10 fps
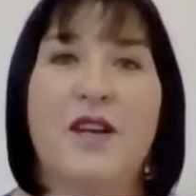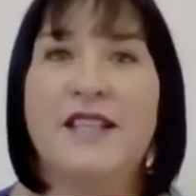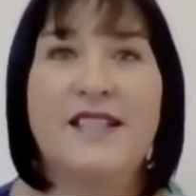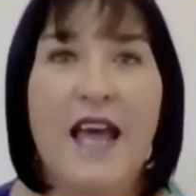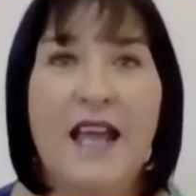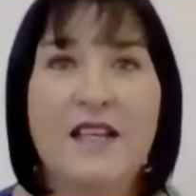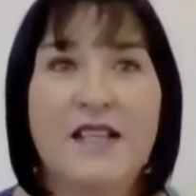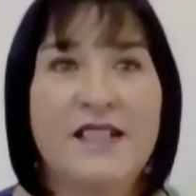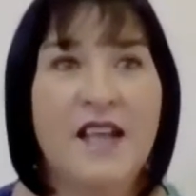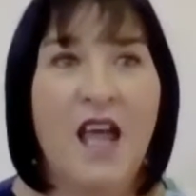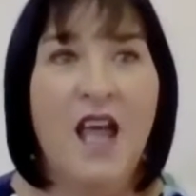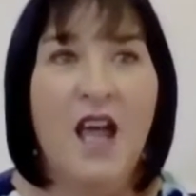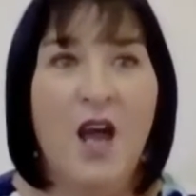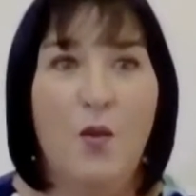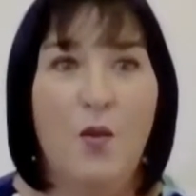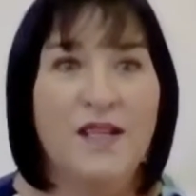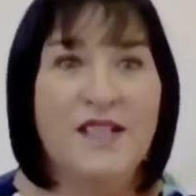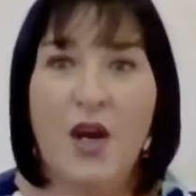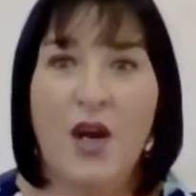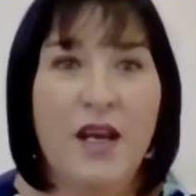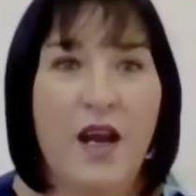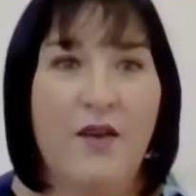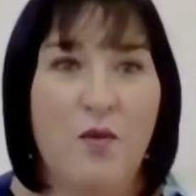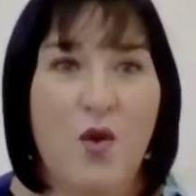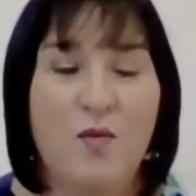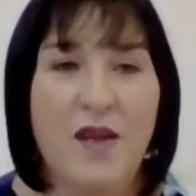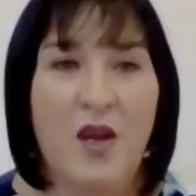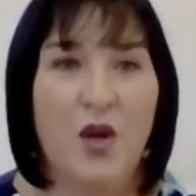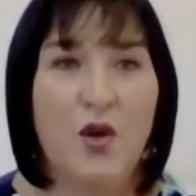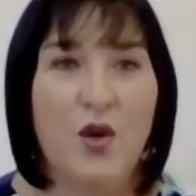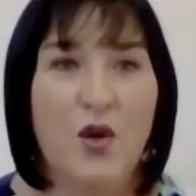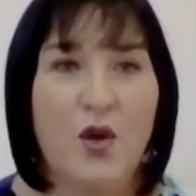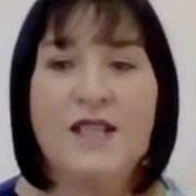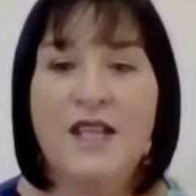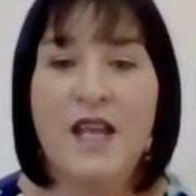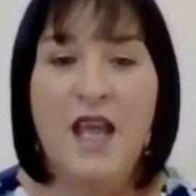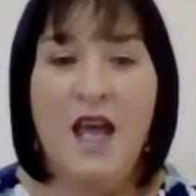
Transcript: The sadness was totally overwhelming. I couldn't